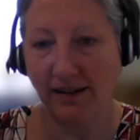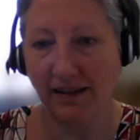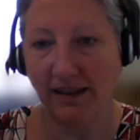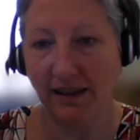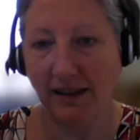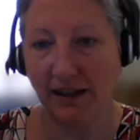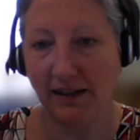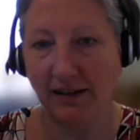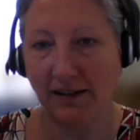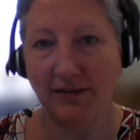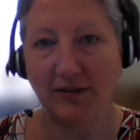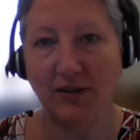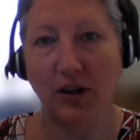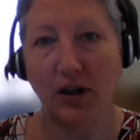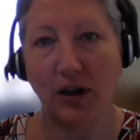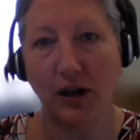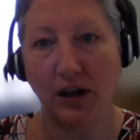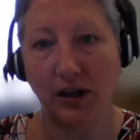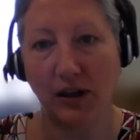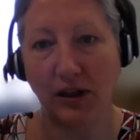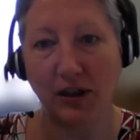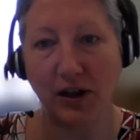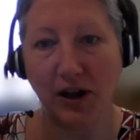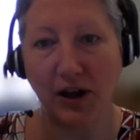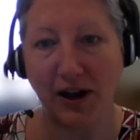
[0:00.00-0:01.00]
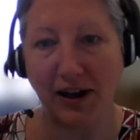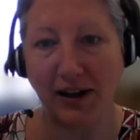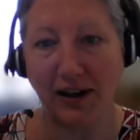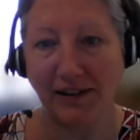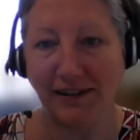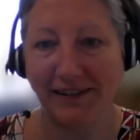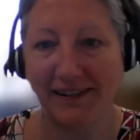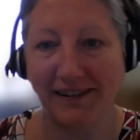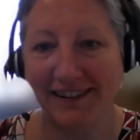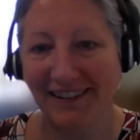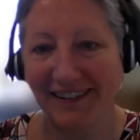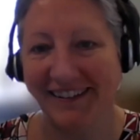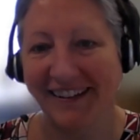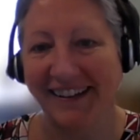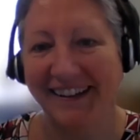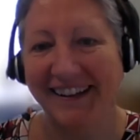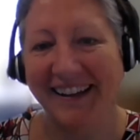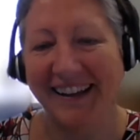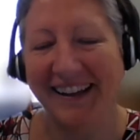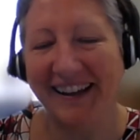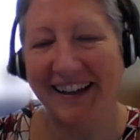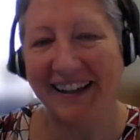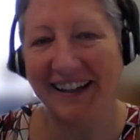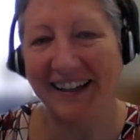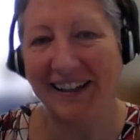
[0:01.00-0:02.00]
these a-thons
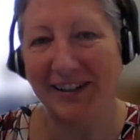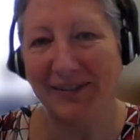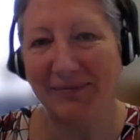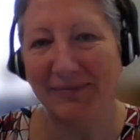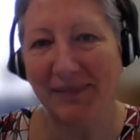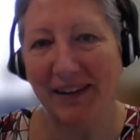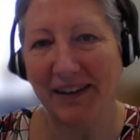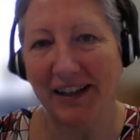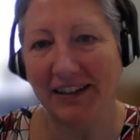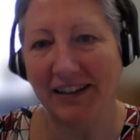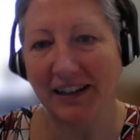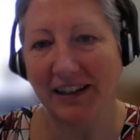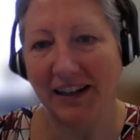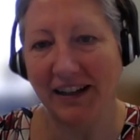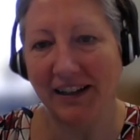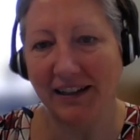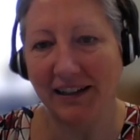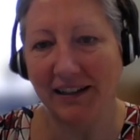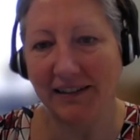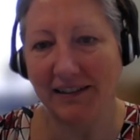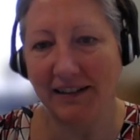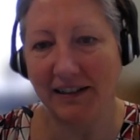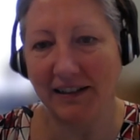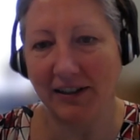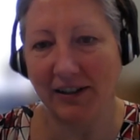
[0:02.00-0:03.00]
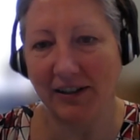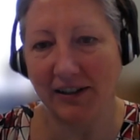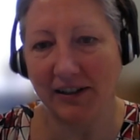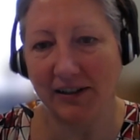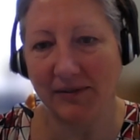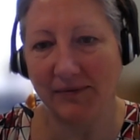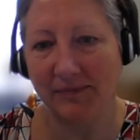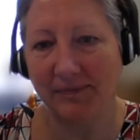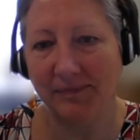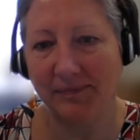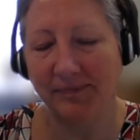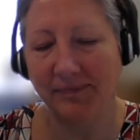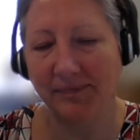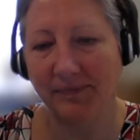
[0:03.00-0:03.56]
a lot easier,